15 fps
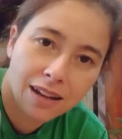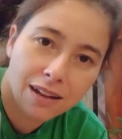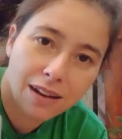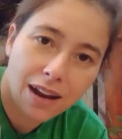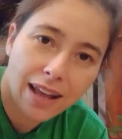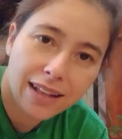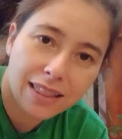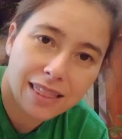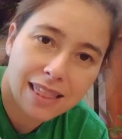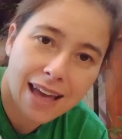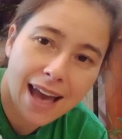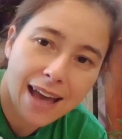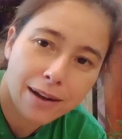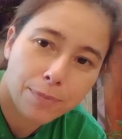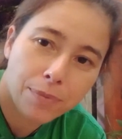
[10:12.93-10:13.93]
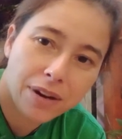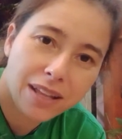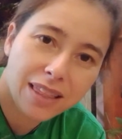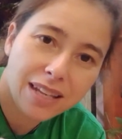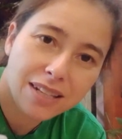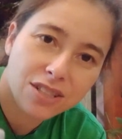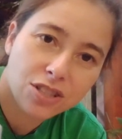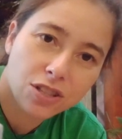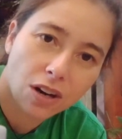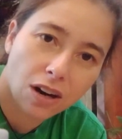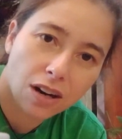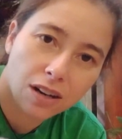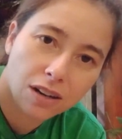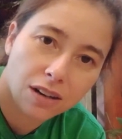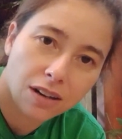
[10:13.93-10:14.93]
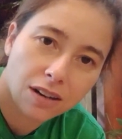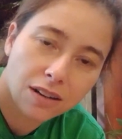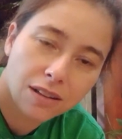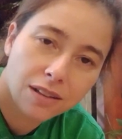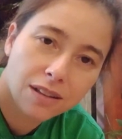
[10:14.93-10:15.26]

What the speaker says: like that, but I think darker.